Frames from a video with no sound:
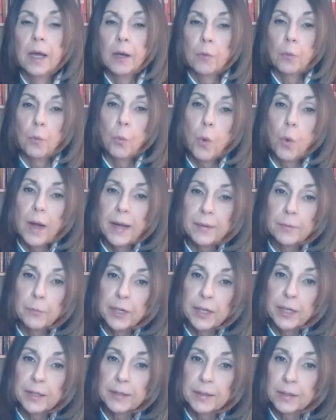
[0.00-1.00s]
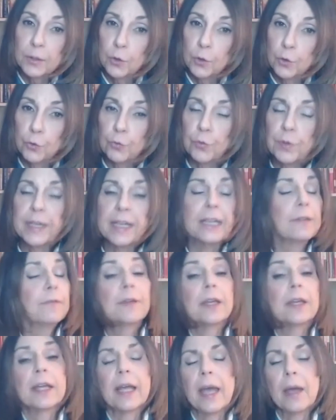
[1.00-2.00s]
When we're
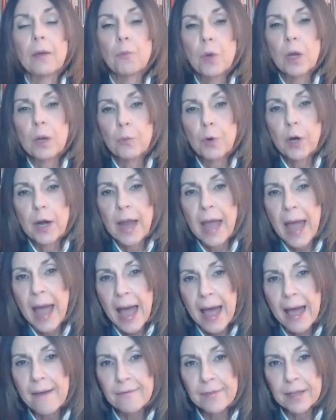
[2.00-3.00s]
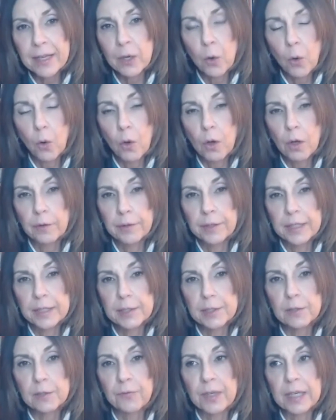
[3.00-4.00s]
grieving and when we're having all
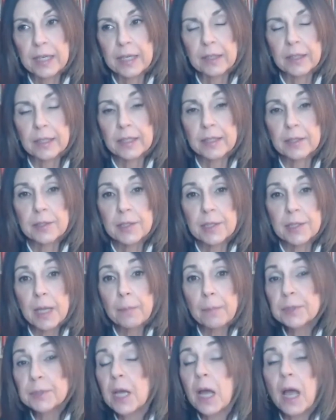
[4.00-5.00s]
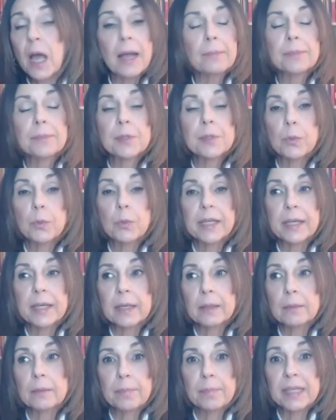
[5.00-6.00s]
these feelings, sometimes we
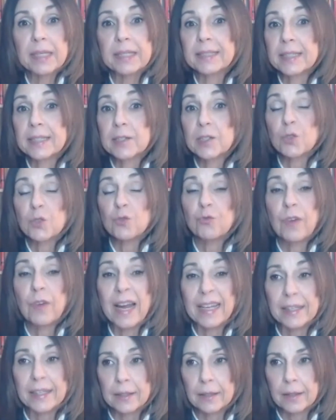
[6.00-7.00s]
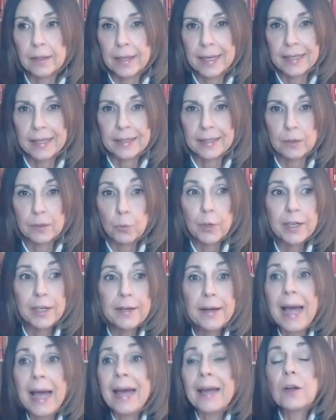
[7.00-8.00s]
can be dysregulated. We're
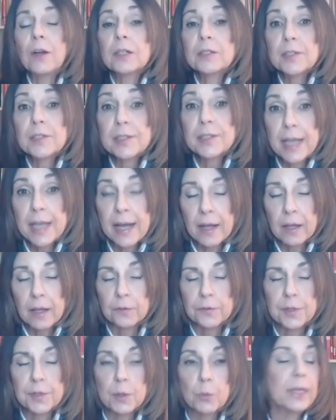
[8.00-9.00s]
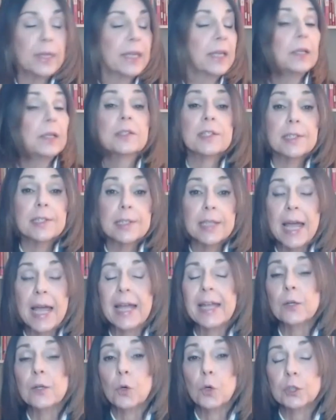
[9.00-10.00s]
not ourselves, and we could
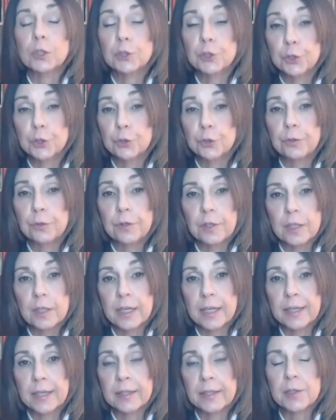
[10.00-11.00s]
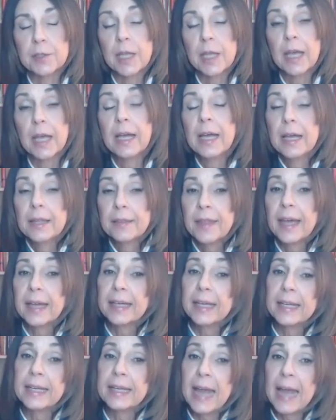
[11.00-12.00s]
say or do things that can